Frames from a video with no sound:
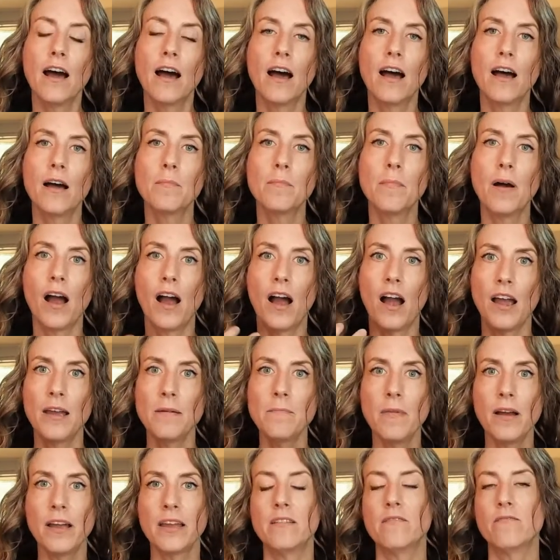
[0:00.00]

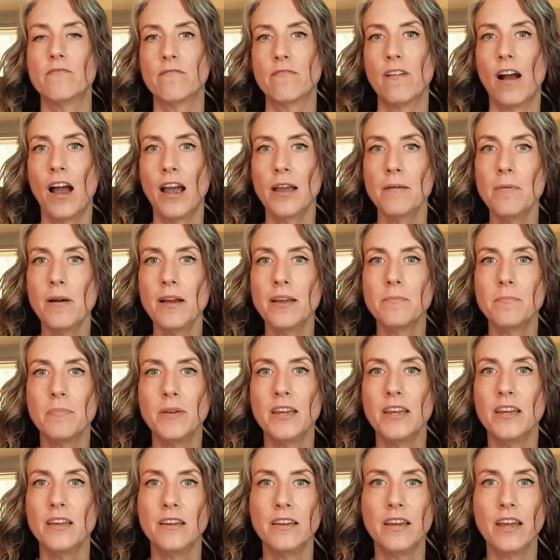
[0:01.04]
I might
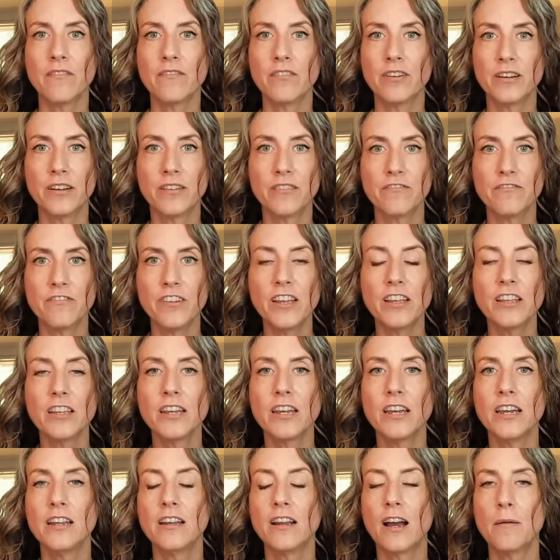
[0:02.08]
be given a
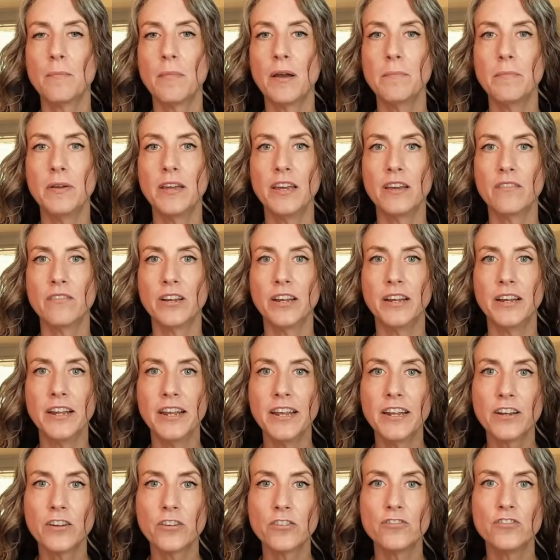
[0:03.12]
feeling, I might be given an
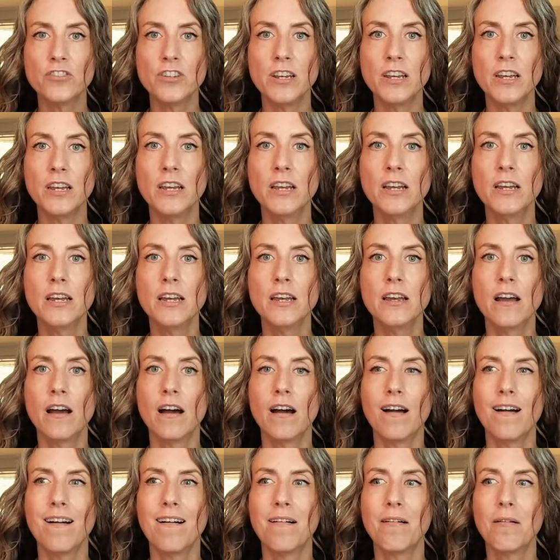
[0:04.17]
energy,
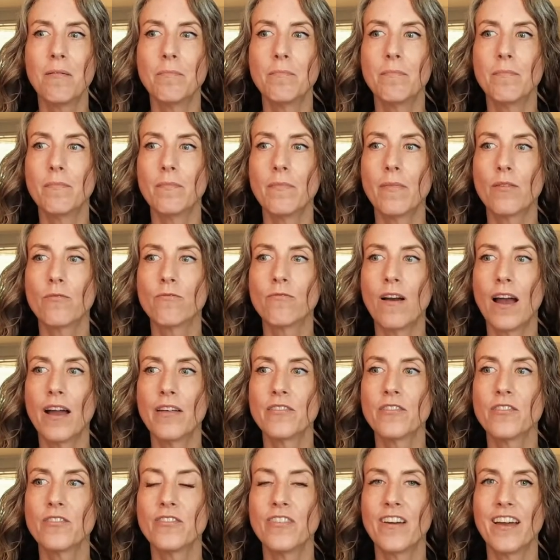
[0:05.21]

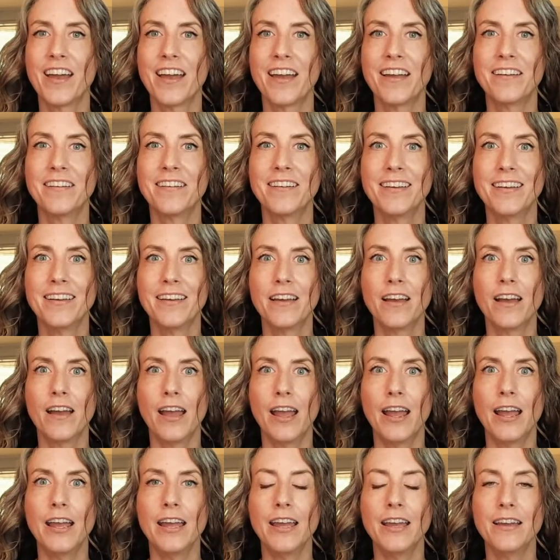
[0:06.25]
rather than
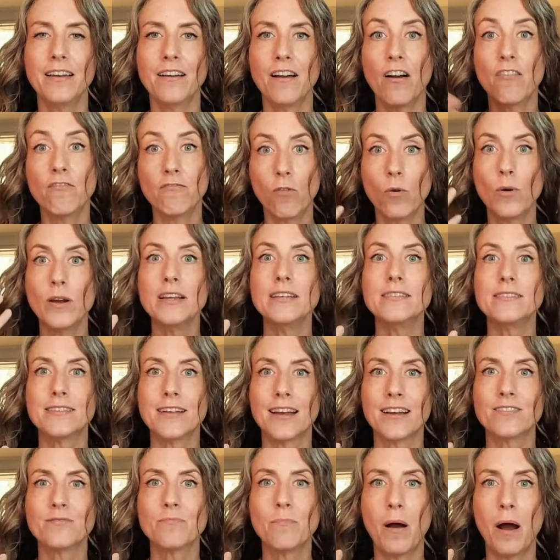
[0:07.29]
a voice
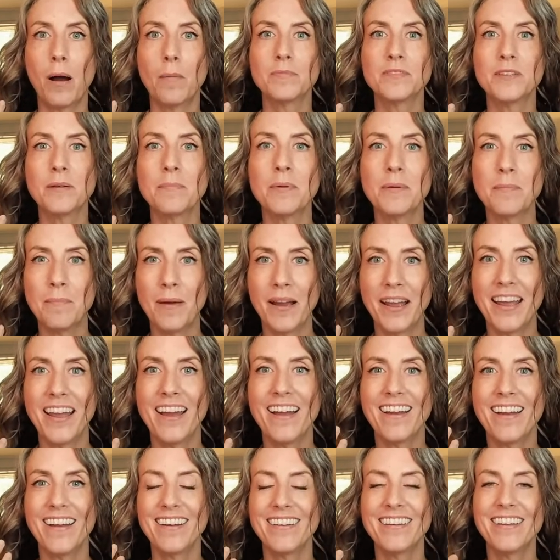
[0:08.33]
that pops up in my
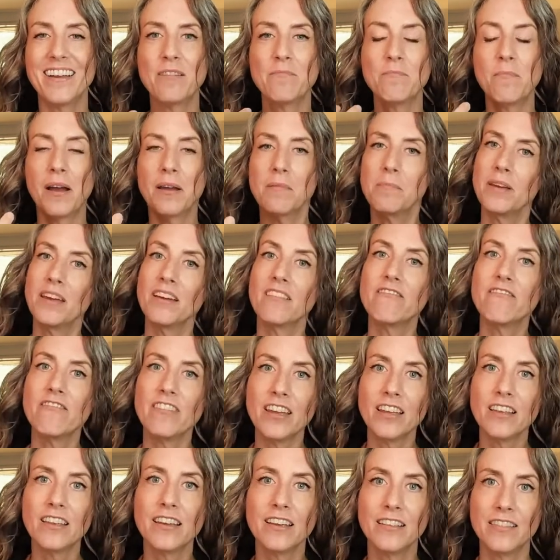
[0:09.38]
head. It might be a
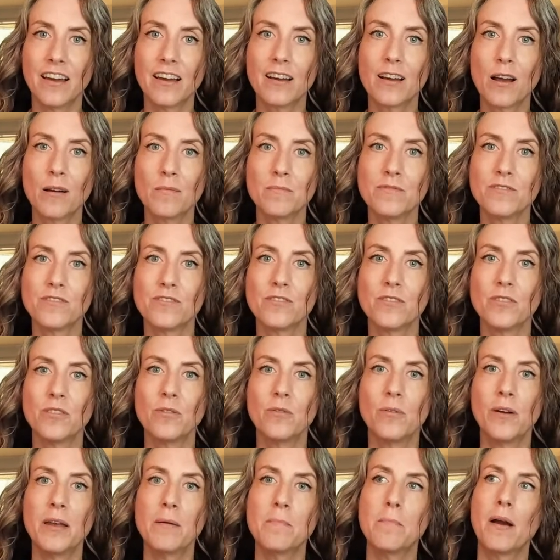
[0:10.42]
feeling that comes
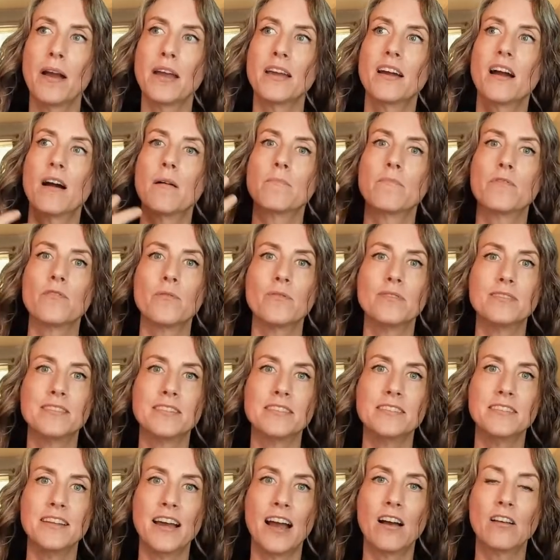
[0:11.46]
through. It might come through as
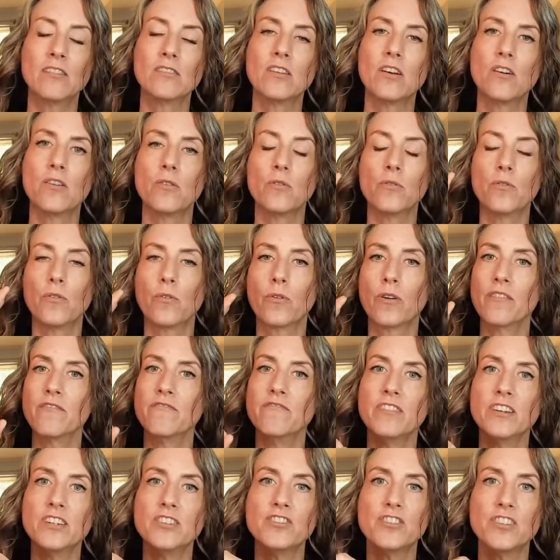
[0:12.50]
a download or a
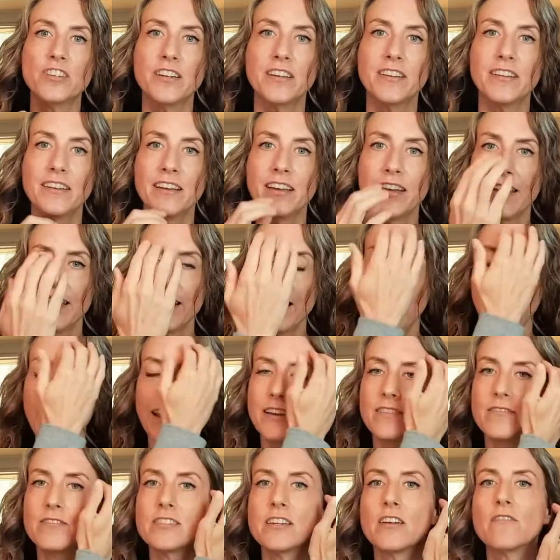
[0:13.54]
vision. I
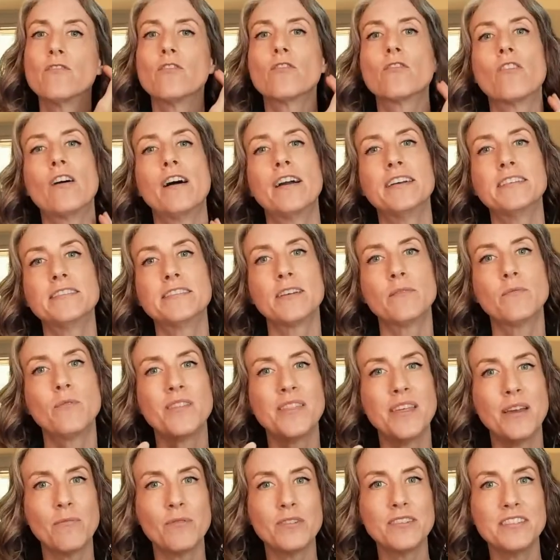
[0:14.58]
have several clients that
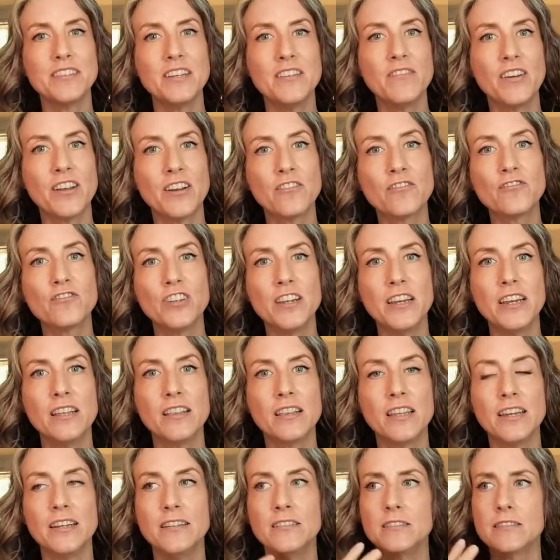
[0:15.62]
when they receive energy
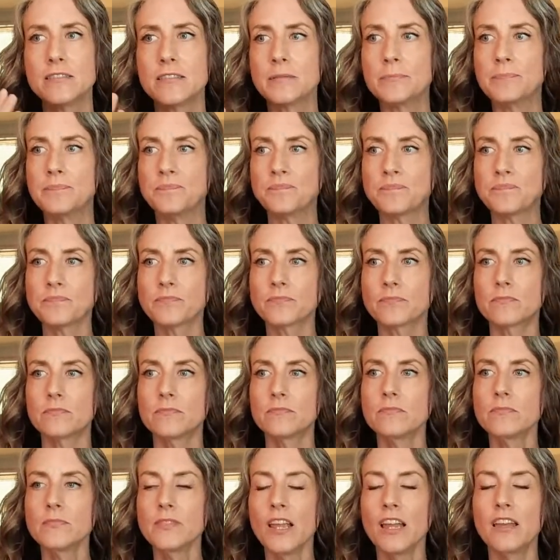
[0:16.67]
healings,
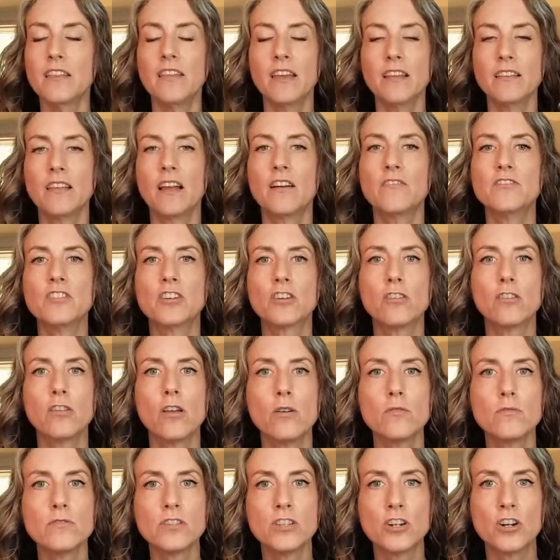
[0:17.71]
they love to
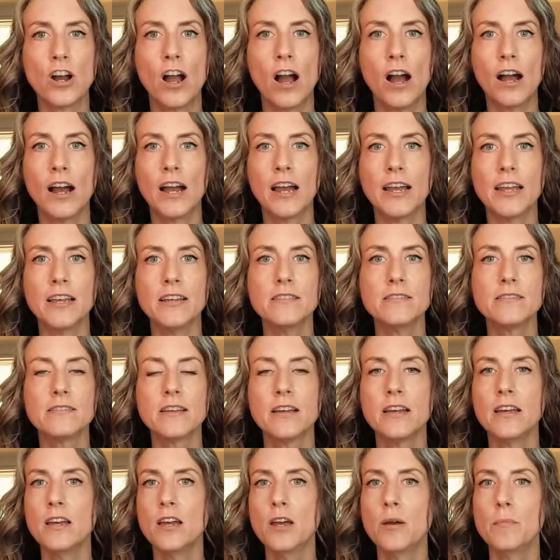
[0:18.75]
close their eyes
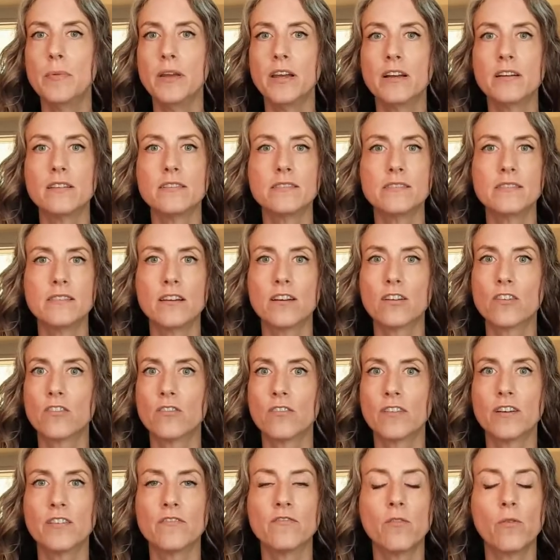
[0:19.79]
because their
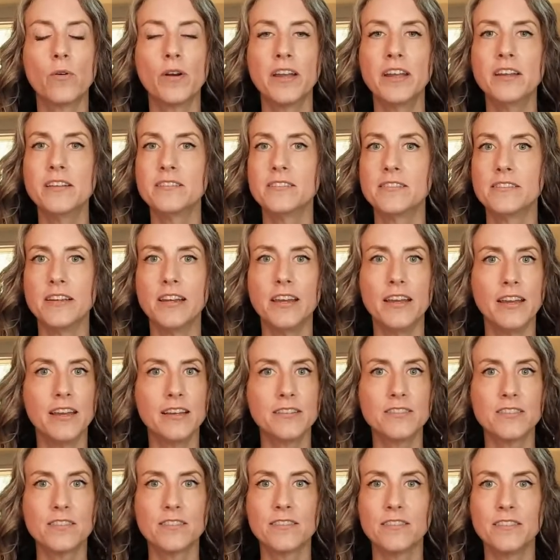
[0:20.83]
clairvoyancy
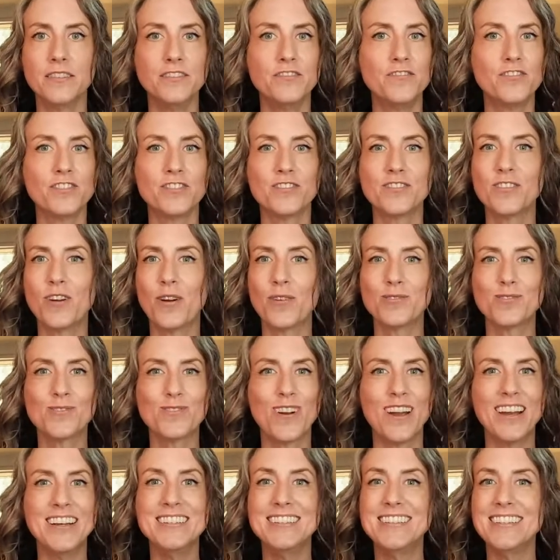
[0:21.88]
just goes
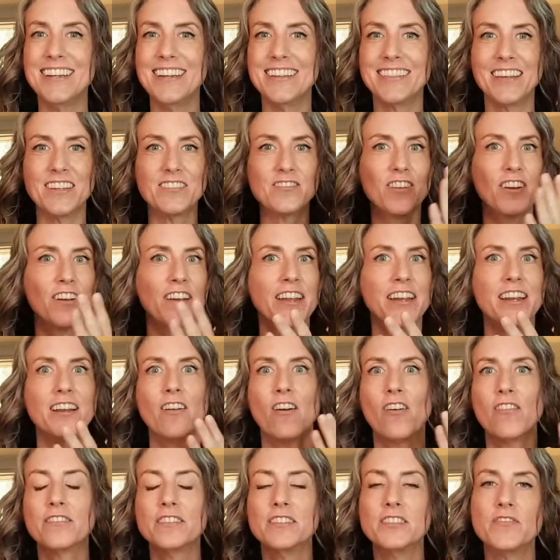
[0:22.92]
crazy, and they start
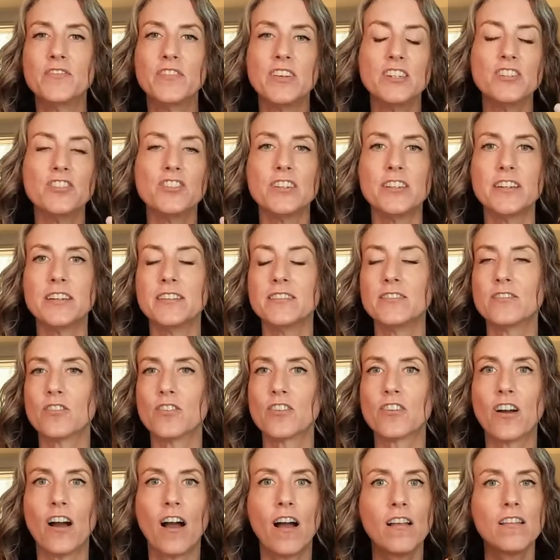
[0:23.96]
getting all these visions
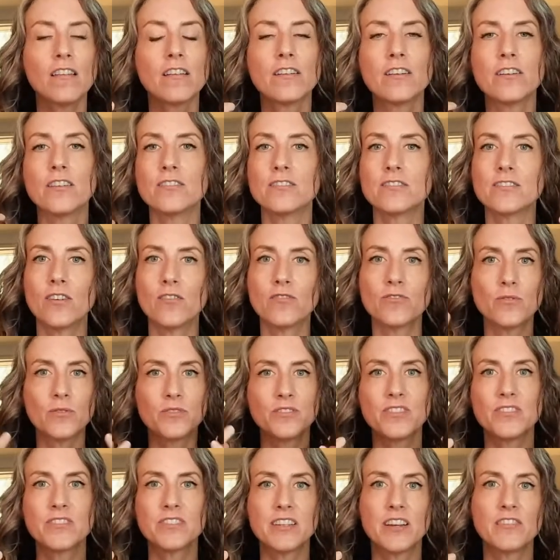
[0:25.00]
or colors, all
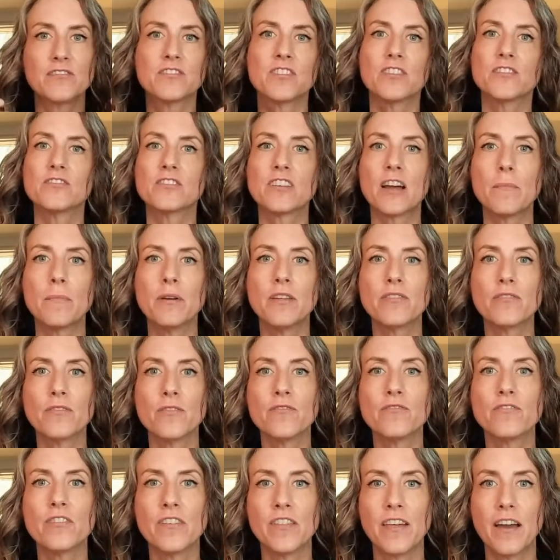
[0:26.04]
sorts of stuff starts coming
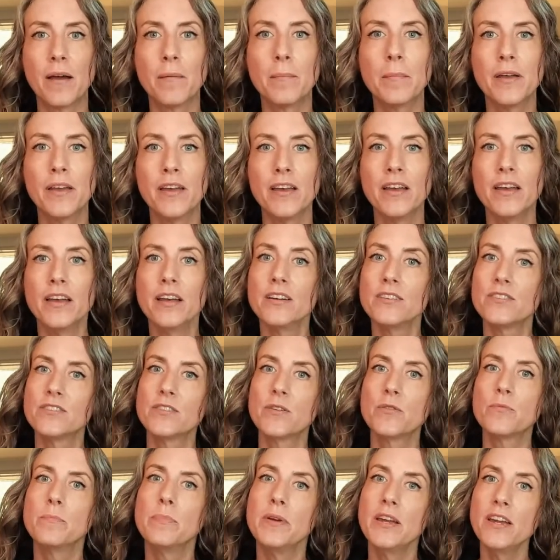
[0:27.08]
through for them.
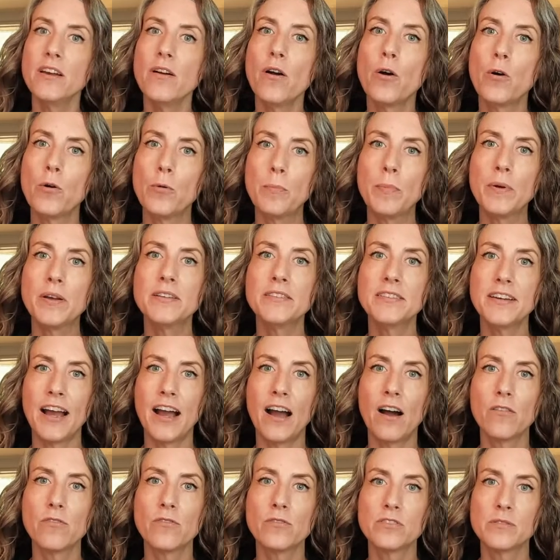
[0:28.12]
So be open to
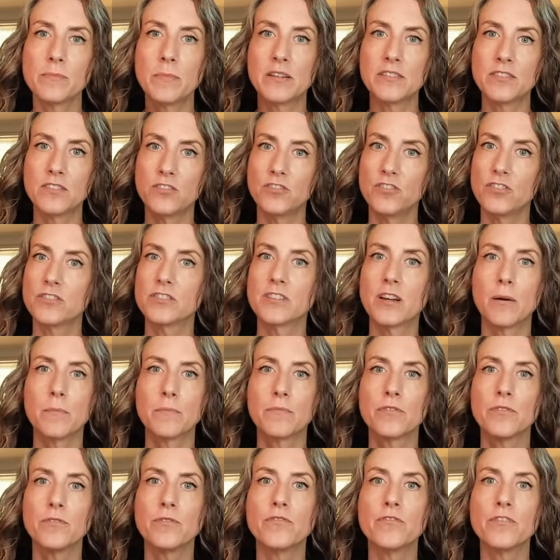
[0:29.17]
how those messages
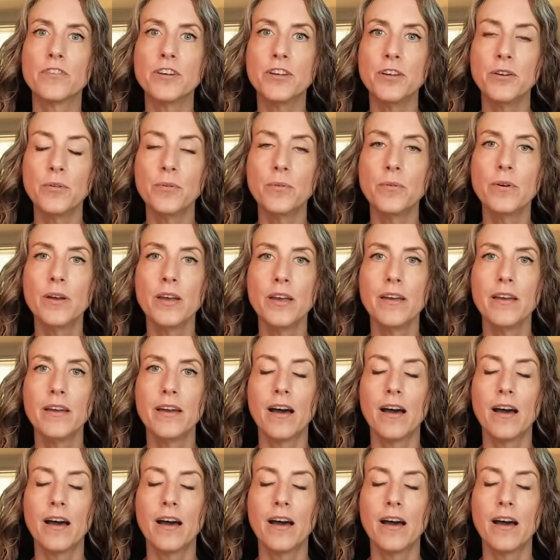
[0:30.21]
come through for you.